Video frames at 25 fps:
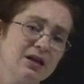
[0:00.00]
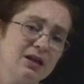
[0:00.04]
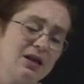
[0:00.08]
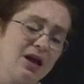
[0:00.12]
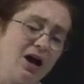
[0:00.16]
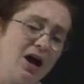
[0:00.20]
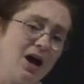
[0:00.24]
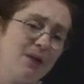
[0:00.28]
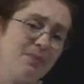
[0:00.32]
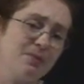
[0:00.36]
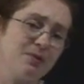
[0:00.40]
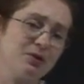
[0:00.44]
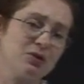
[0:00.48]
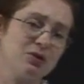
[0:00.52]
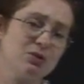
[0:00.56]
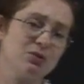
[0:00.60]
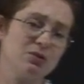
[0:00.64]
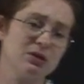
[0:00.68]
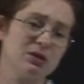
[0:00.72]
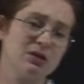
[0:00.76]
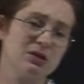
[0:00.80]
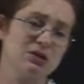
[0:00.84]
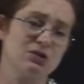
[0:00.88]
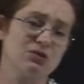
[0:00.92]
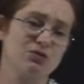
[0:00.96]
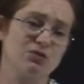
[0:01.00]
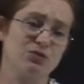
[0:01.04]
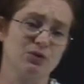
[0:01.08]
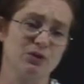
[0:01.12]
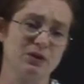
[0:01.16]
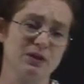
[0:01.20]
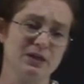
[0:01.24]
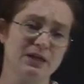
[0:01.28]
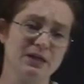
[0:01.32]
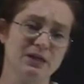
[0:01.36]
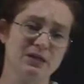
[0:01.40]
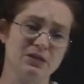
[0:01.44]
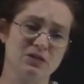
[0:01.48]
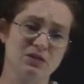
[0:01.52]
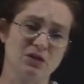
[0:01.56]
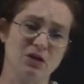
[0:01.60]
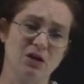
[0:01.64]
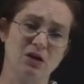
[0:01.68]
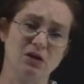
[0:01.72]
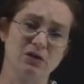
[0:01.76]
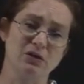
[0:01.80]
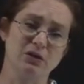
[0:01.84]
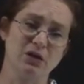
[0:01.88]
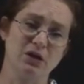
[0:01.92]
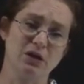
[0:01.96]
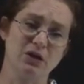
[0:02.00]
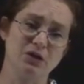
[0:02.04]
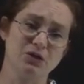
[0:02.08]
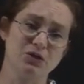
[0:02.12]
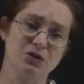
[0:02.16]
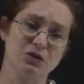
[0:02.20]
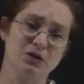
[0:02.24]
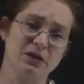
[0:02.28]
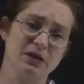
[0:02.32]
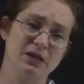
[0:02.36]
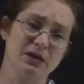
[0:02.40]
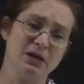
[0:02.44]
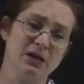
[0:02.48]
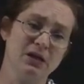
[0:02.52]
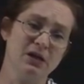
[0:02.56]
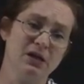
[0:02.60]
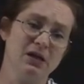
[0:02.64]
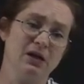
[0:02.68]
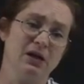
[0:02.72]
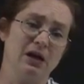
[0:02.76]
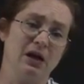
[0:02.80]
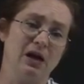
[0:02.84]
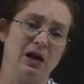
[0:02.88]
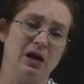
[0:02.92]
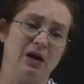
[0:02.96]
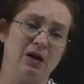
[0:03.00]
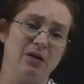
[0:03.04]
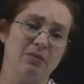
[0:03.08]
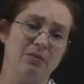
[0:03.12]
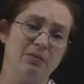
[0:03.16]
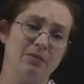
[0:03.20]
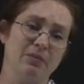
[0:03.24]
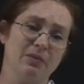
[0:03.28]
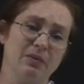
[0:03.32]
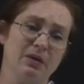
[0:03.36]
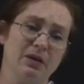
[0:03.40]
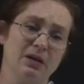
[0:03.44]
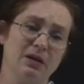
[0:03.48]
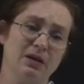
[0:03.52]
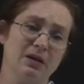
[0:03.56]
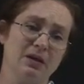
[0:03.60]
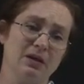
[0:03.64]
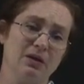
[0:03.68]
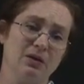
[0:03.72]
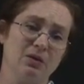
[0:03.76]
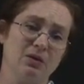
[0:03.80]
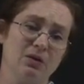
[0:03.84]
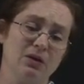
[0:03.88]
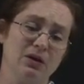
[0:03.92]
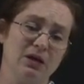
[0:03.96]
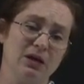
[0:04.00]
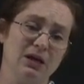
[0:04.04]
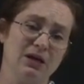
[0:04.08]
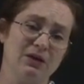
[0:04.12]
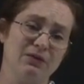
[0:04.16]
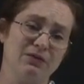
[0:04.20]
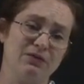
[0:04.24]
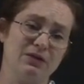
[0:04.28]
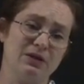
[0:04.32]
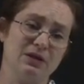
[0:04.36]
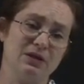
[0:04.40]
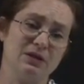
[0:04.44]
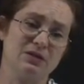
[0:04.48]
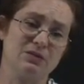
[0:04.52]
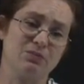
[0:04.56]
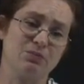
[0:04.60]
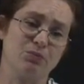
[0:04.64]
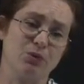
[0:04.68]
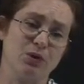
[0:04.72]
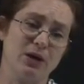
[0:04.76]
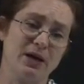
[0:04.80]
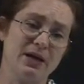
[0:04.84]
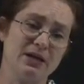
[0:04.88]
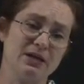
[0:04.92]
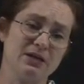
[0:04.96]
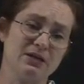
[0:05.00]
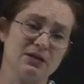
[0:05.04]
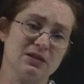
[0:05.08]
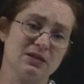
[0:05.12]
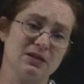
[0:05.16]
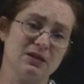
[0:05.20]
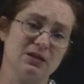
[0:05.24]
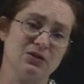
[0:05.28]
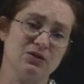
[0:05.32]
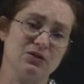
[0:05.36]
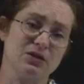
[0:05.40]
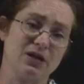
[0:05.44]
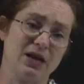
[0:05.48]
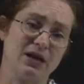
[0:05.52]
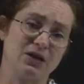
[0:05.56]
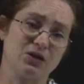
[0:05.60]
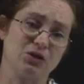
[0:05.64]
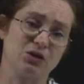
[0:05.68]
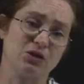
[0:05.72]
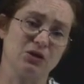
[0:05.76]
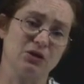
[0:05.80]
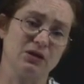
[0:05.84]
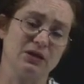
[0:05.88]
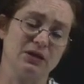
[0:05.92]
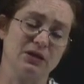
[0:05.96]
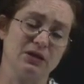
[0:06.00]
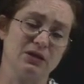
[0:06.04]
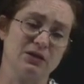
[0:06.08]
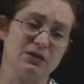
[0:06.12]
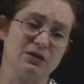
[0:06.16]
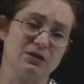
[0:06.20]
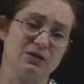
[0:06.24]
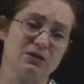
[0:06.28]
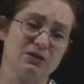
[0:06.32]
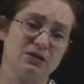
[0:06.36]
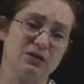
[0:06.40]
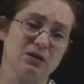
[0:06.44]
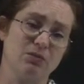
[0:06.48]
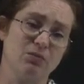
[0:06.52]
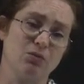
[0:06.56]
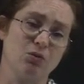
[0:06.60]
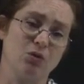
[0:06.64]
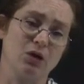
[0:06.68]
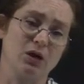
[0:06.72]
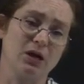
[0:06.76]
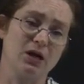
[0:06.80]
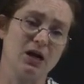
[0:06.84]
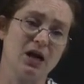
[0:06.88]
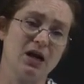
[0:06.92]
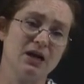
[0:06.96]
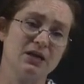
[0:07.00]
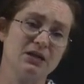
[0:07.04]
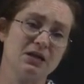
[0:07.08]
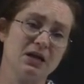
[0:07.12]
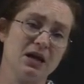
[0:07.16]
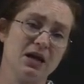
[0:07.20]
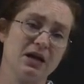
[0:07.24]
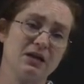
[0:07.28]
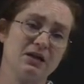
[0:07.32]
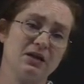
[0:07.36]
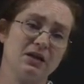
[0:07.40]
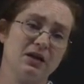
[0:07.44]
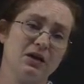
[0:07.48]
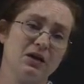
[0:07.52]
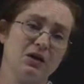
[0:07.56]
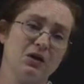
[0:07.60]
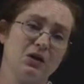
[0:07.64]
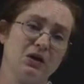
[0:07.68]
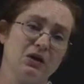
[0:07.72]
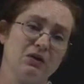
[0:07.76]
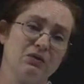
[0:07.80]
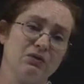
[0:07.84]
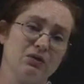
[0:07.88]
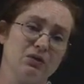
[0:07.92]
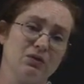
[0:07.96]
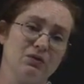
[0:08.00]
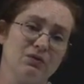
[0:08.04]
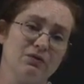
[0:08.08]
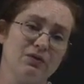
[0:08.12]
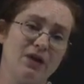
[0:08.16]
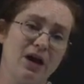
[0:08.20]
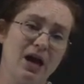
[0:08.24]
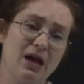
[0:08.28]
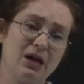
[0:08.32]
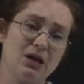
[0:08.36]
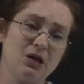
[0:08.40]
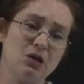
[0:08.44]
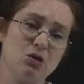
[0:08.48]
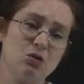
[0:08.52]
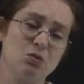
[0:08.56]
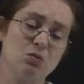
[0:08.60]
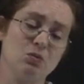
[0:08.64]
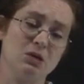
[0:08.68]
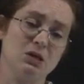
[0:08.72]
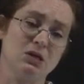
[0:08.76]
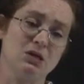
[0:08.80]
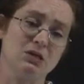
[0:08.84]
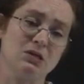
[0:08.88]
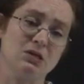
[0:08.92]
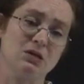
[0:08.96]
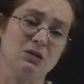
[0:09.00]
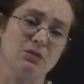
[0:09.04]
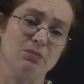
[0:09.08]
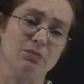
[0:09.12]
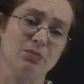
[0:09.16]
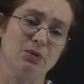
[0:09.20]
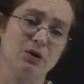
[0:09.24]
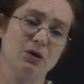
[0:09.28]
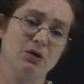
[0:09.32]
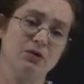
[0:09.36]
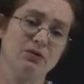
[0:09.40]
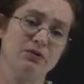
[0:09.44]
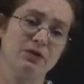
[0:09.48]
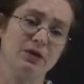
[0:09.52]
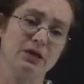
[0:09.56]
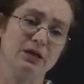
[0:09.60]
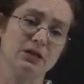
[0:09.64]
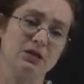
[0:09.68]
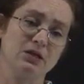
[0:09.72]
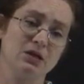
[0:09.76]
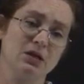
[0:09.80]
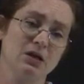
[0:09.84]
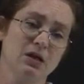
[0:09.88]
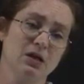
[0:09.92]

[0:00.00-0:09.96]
The opportunities for leaks are largely um, if this breaks and there's actually some more contact there, if your vacuum is imperfect,